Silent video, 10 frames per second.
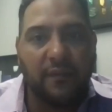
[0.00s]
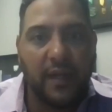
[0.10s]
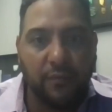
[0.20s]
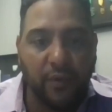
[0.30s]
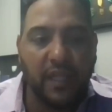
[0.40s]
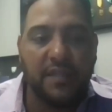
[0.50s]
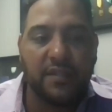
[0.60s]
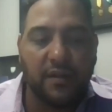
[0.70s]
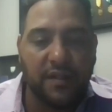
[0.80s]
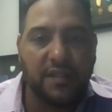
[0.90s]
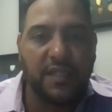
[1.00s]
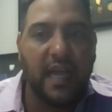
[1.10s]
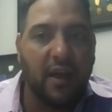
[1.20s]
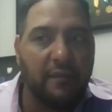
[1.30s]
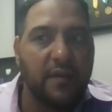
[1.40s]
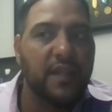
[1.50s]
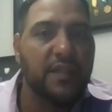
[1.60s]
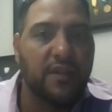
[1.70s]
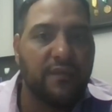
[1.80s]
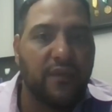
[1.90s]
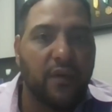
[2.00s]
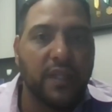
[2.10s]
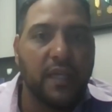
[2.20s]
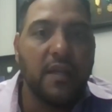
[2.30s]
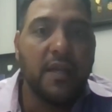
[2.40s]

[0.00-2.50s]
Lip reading: and really start to see how everything's unfolding.